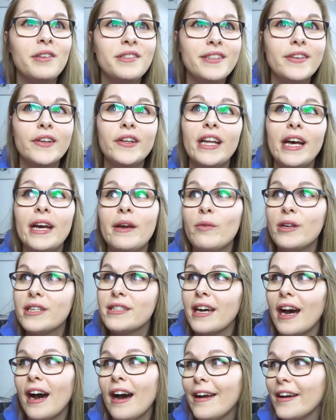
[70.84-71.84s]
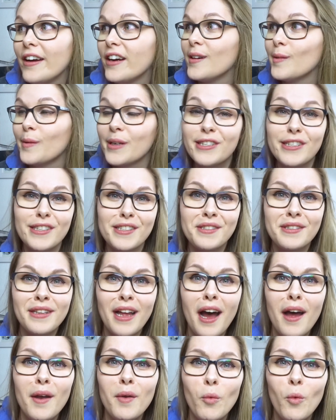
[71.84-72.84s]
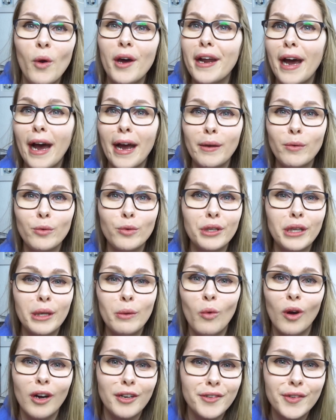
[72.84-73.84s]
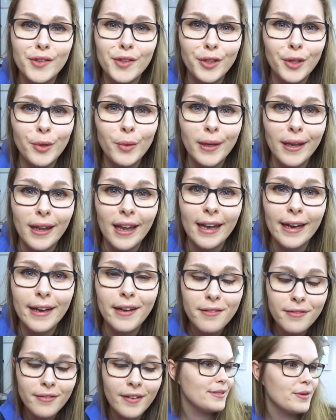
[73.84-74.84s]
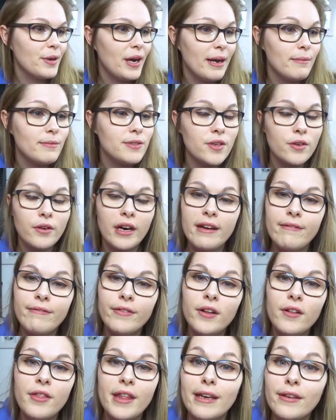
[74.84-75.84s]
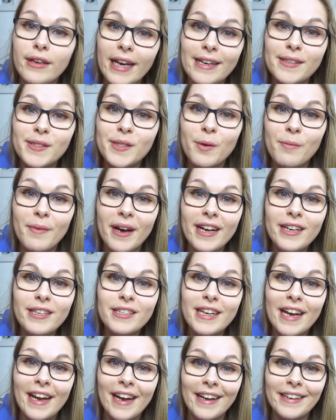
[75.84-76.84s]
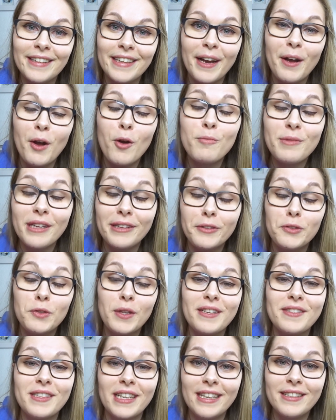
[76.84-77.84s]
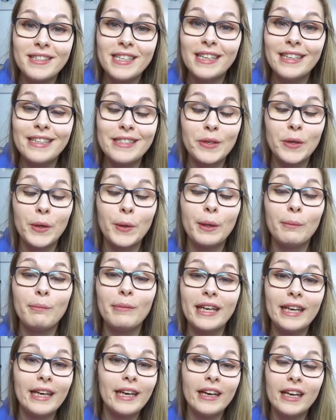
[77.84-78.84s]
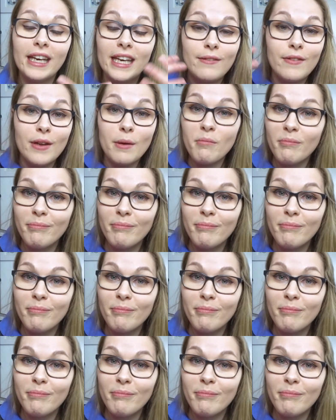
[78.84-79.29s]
till I retire, which is not what I really want to do in life. So I'm so grateful. Thank you guys so much, and I hope that two thousand eighteen is going to be even